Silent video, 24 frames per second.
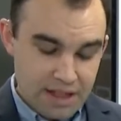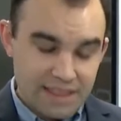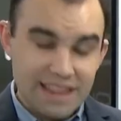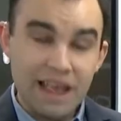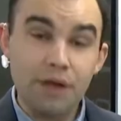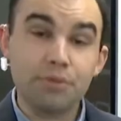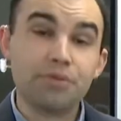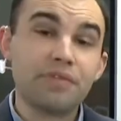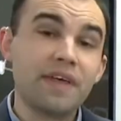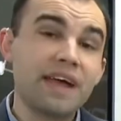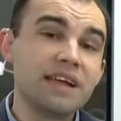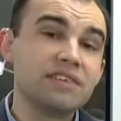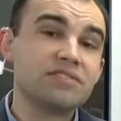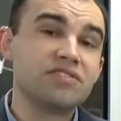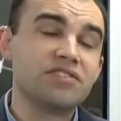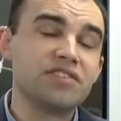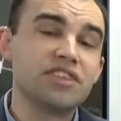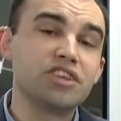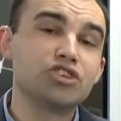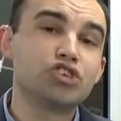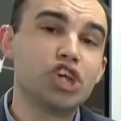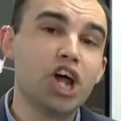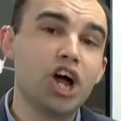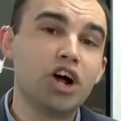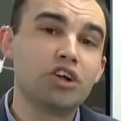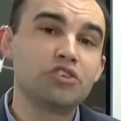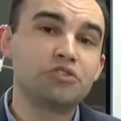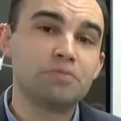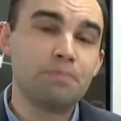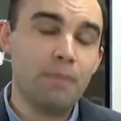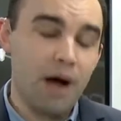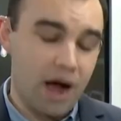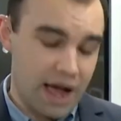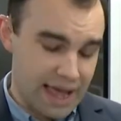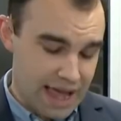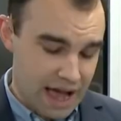Now, thanks to the
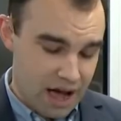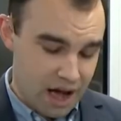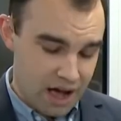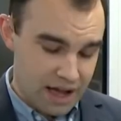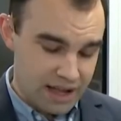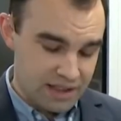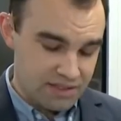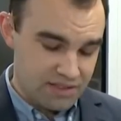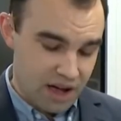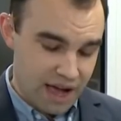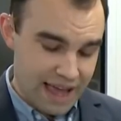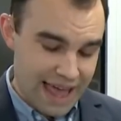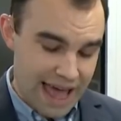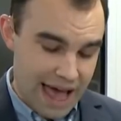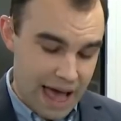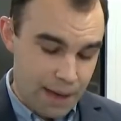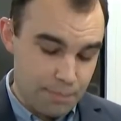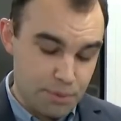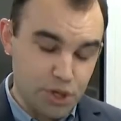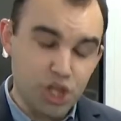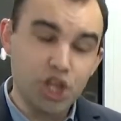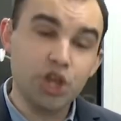Charge My Hyundai app,